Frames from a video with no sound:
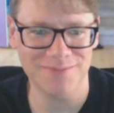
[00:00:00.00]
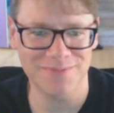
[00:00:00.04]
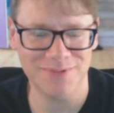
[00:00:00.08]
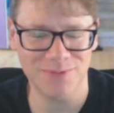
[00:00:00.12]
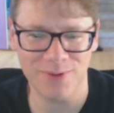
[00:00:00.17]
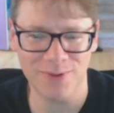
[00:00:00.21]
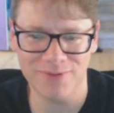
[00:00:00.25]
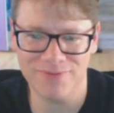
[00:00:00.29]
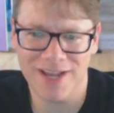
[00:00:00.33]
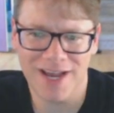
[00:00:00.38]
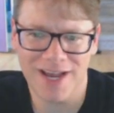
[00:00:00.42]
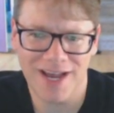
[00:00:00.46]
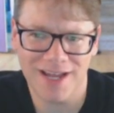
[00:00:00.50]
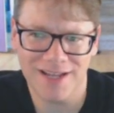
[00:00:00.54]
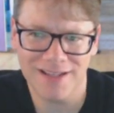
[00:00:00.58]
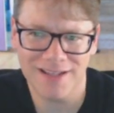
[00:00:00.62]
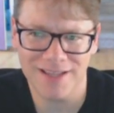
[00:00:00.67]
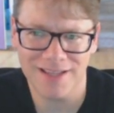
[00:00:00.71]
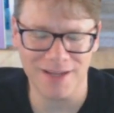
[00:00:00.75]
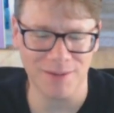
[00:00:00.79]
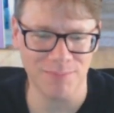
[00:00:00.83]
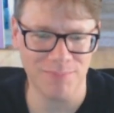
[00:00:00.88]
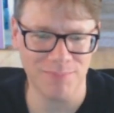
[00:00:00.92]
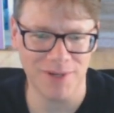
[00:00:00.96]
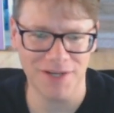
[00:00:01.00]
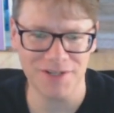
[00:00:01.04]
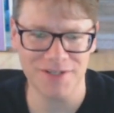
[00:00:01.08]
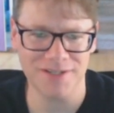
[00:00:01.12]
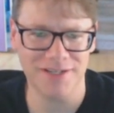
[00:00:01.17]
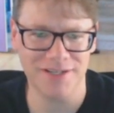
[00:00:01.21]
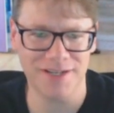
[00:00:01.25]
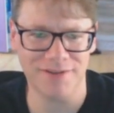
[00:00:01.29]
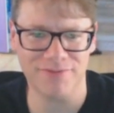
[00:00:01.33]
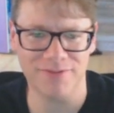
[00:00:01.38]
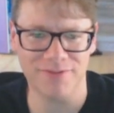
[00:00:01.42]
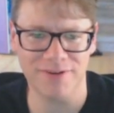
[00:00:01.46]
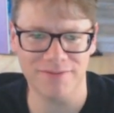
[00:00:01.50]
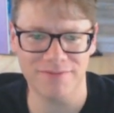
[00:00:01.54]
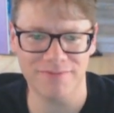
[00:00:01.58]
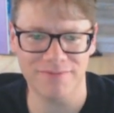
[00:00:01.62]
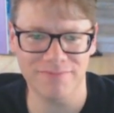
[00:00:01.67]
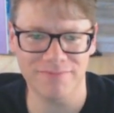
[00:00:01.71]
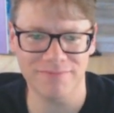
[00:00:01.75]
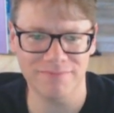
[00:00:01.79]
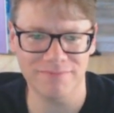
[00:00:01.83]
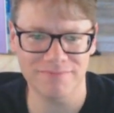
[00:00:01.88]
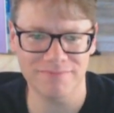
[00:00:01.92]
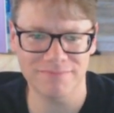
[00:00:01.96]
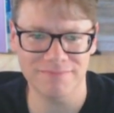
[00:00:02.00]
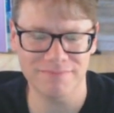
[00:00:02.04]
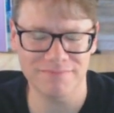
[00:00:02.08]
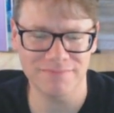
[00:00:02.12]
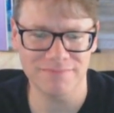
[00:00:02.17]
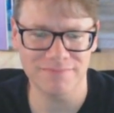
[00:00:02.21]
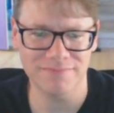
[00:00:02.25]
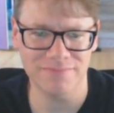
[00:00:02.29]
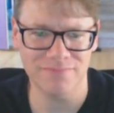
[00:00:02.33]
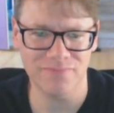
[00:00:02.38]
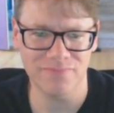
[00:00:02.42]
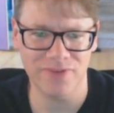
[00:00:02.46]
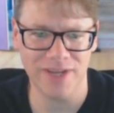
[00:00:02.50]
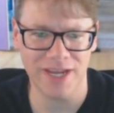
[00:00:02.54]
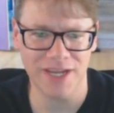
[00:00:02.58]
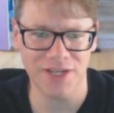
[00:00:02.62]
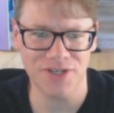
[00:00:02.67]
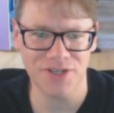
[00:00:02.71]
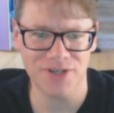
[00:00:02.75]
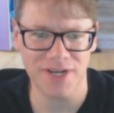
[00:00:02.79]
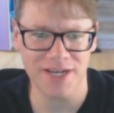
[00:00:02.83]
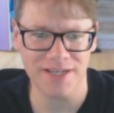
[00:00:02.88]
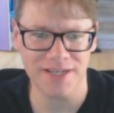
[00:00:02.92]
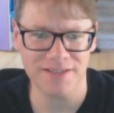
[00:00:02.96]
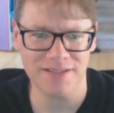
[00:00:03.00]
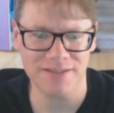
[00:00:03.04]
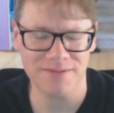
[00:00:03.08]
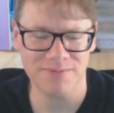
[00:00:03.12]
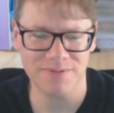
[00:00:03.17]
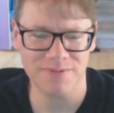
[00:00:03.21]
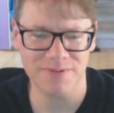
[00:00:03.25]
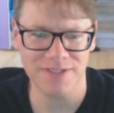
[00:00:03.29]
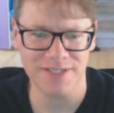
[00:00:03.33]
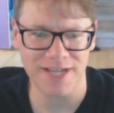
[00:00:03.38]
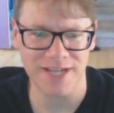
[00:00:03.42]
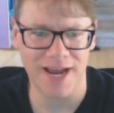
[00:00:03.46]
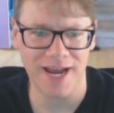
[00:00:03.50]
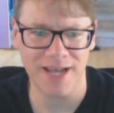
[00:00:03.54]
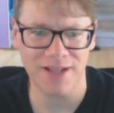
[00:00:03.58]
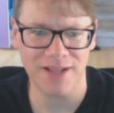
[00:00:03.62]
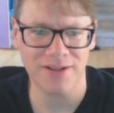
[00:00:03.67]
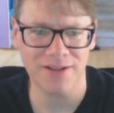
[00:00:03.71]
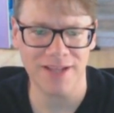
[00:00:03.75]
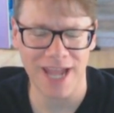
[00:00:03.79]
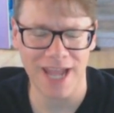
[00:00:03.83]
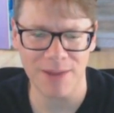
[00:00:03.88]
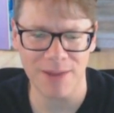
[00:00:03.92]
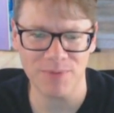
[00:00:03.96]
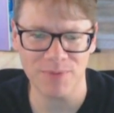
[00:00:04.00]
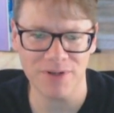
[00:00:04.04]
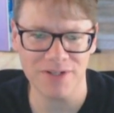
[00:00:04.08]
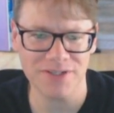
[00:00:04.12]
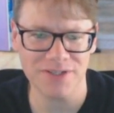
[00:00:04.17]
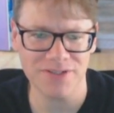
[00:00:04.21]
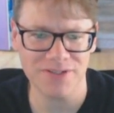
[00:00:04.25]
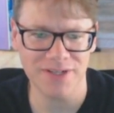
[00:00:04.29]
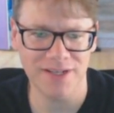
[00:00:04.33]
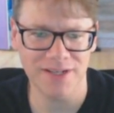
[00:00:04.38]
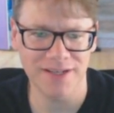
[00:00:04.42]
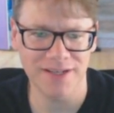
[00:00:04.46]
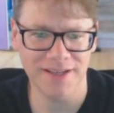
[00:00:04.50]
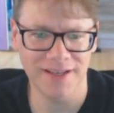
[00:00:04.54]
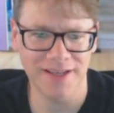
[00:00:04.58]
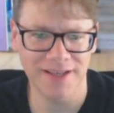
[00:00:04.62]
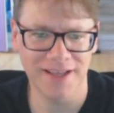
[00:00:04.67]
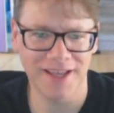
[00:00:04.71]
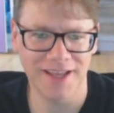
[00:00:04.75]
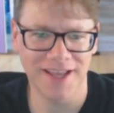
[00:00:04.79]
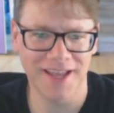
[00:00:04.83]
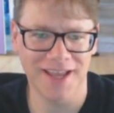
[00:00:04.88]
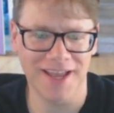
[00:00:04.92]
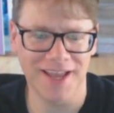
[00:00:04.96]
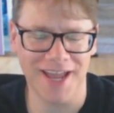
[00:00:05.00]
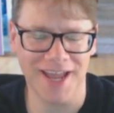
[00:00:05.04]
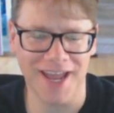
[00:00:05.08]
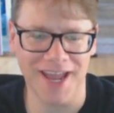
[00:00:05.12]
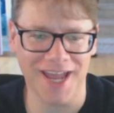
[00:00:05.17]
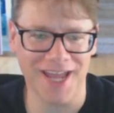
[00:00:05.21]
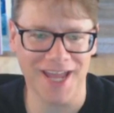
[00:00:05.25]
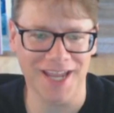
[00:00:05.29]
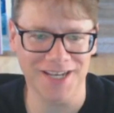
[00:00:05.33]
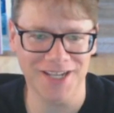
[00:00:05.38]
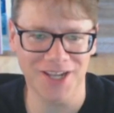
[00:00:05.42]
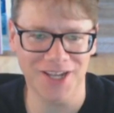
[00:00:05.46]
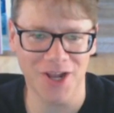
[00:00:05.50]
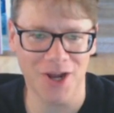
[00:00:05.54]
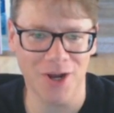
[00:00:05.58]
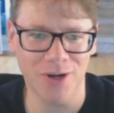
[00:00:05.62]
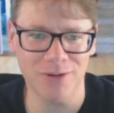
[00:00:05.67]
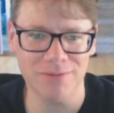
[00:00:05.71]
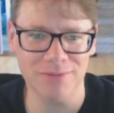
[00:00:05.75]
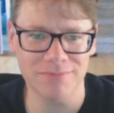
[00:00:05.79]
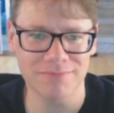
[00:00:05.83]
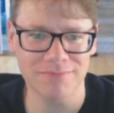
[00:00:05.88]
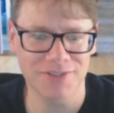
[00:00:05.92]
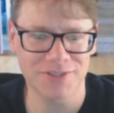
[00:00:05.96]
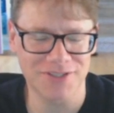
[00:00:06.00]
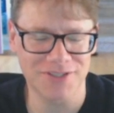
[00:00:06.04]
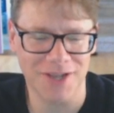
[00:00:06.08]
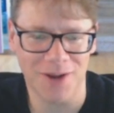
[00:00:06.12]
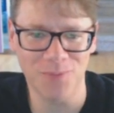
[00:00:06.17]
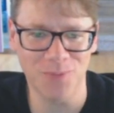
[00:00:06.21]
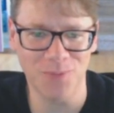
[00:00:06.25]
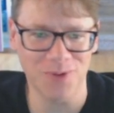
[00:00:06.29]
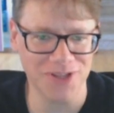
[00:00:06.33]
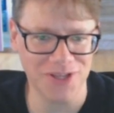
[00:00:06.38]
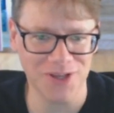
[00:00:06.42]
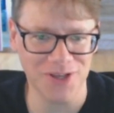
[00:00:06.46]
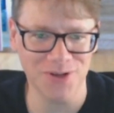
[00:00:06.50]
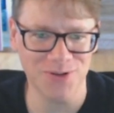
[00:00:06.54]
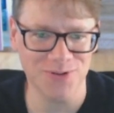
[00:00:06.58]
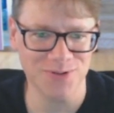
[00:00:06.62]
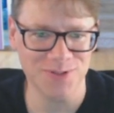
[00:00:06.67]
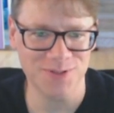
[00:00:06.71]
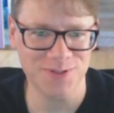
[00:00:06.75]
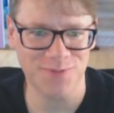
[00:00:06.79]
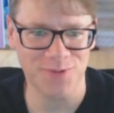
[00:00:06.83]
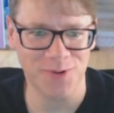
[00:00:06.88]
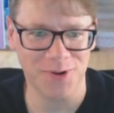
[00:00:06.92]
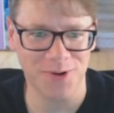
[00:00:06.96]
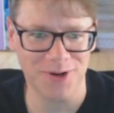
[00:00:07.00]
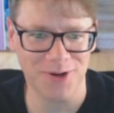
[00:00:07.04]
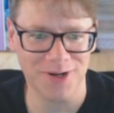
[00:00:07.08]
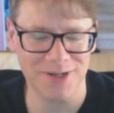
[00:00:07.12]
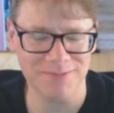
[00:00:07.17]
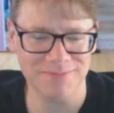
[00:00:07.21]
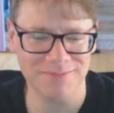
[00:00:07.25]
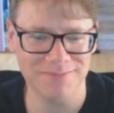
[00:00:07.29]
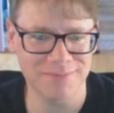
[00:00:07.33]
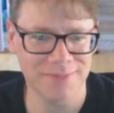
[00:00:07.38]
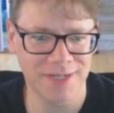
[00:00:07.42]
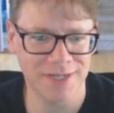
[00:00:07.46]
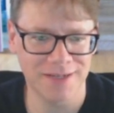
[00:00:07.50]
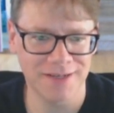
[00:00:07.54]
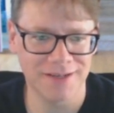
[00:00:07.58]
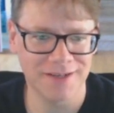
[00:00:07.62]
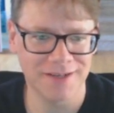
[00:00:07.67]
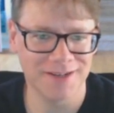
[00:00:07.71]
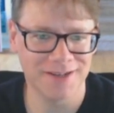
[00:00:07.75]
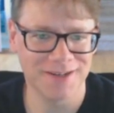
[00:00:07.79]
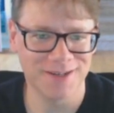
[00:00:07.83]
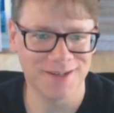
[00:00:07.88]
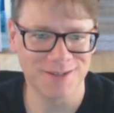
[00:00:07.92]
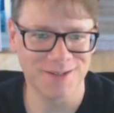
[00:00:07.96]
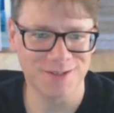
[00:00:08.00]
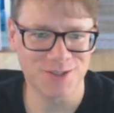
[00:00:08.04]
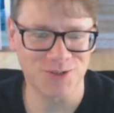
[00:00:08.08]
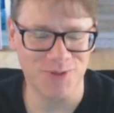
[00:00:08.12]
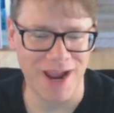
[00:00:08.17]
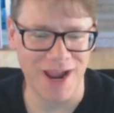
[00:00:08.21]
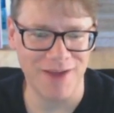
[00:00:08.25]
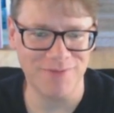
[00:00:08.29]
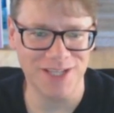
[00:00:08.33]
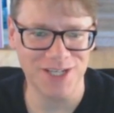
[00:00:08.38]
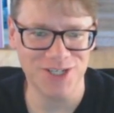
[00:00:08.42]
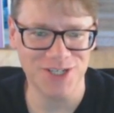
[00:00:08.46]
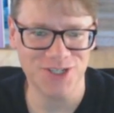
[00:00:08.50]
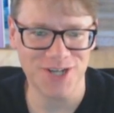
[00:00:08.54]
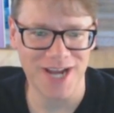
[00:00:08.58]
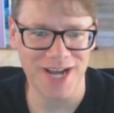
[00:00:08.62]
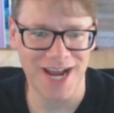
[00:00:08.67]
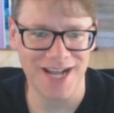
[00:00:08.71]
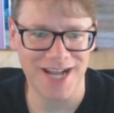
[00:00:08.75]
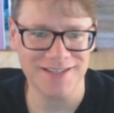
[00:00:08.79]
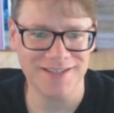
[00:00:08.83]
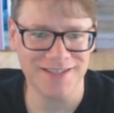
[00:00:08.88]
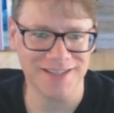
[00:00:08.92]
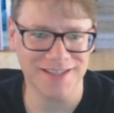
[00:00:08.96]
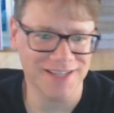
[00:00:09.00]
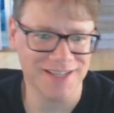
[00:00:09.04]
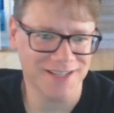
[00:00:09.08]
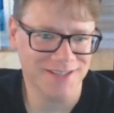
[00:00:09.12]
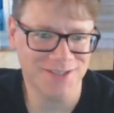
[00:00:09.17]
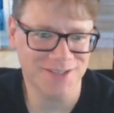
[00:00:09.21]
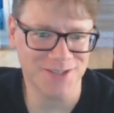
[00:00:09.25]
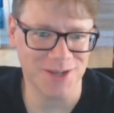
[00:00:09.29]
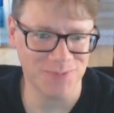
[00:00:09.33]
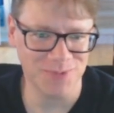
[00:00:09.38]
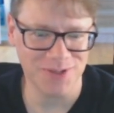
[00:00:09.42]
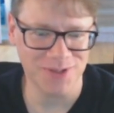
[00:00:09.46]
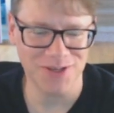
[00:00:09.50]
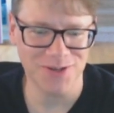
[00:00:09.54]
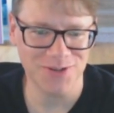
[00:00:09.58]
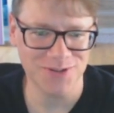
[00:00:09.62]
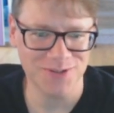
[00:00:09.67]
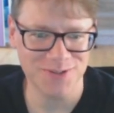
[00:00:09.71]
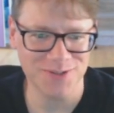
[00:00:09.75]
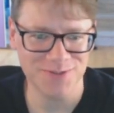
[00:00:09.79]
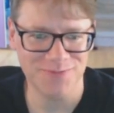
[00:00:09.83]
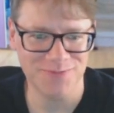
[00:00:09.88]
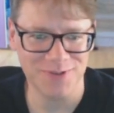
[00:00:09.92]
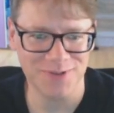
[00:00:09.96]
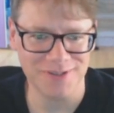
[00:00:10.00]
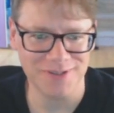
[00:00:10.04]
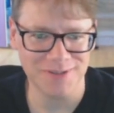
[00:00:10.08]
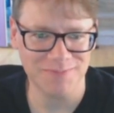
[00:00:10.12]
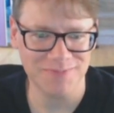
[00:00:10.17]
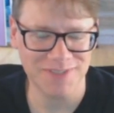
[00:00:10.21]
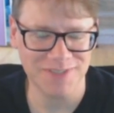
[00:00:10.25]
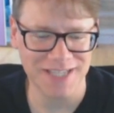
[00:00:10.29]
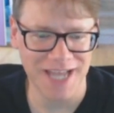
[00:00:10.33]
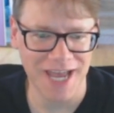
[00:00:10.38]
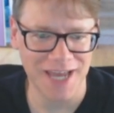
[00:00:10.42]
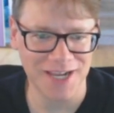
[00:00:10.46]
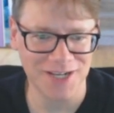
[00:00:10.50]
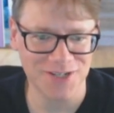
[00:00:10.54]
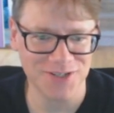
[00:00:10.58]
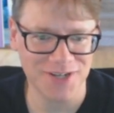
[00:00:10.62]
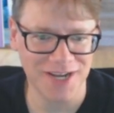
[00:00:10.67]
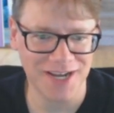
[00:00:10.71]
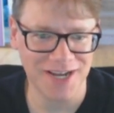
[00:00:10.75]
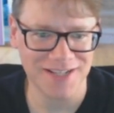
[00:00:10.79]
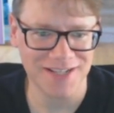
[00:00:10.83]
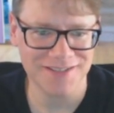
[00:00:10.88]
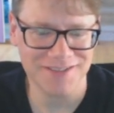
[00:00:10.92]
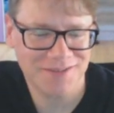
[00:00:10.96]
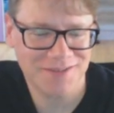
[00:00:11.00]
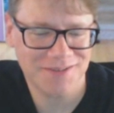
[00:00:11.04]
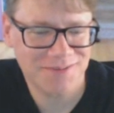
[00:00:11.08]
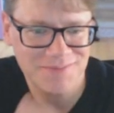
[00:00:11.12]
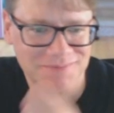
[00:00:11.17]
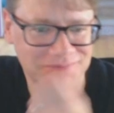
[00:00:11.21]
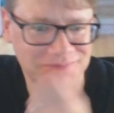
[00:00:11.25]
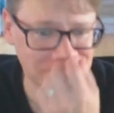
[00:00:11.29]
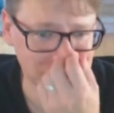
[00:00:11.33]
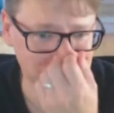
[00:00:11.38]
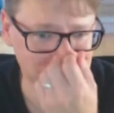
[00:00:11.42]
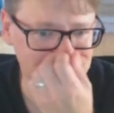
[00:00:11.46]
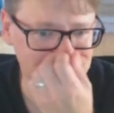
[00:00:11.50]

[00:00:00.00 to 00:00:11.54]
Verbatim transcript: we've got like a bunch of different VHS style cameras, and you know some will use for traveling shots, and then some will use for static shots. And yeah,